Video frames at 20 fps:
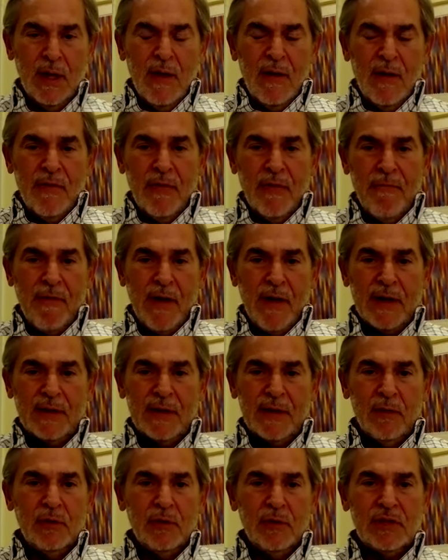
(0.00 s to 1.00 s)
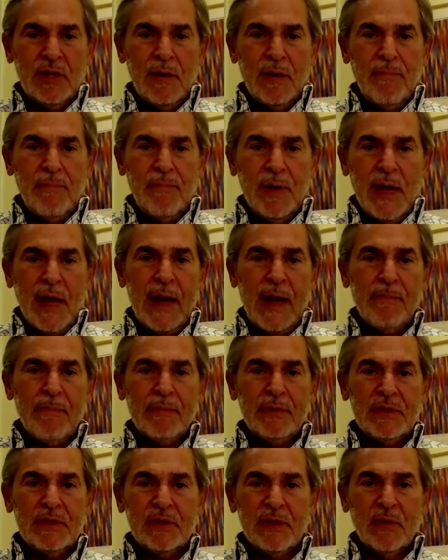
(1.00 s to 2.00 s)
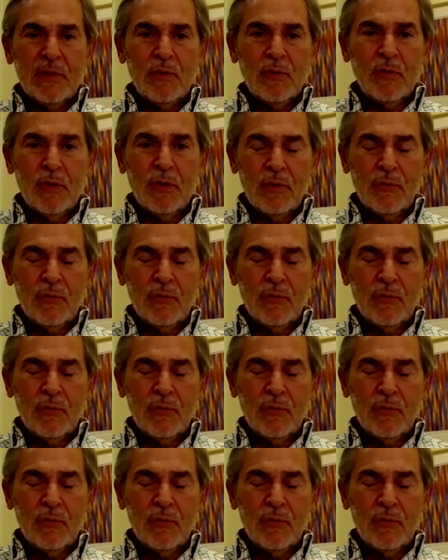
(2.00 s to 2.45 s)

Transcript: the fact that when something happens in the world,